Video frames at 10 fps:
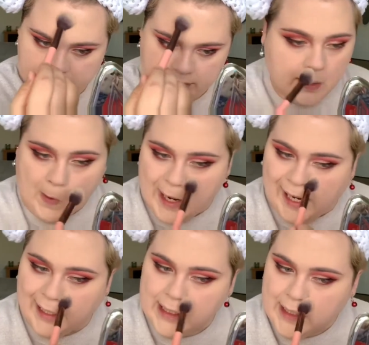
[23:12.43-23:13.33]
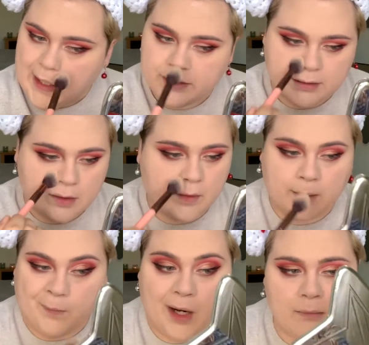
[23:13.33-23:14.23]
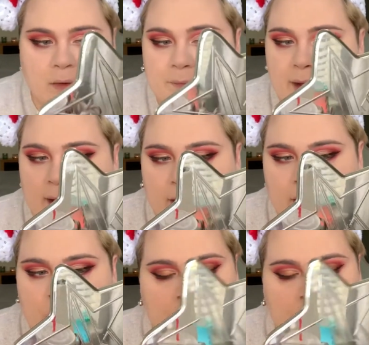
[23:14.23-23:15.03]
So I saw that there was a problem there.